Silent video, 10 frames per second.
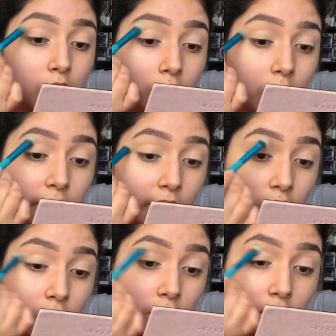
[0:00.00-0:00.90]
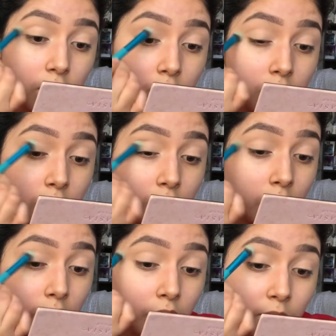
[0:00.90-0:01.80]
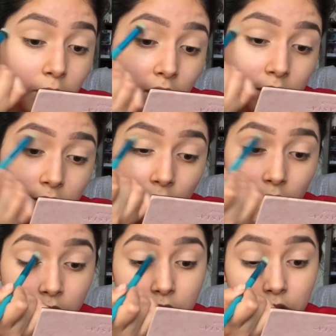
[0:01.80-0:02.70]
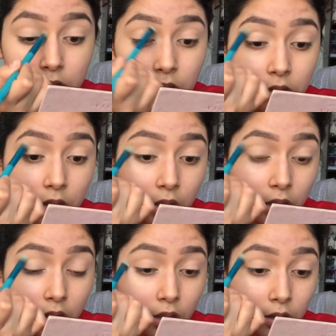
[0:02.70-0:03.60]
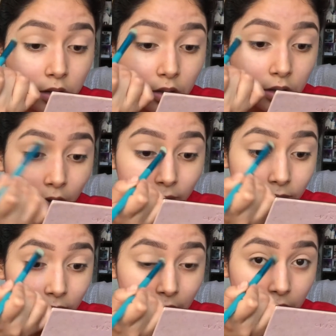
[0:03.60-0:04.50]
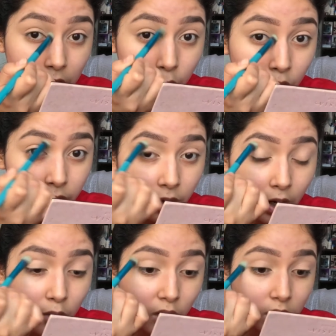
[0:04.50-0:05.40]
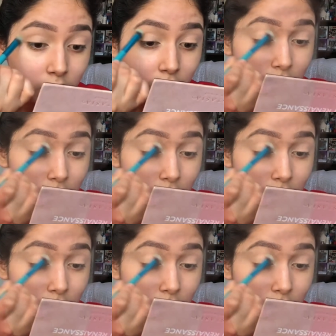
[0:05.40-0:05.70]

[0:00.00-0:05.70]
Convention Center place that I went to, and I think I got it there, I think, or if not, at Ross.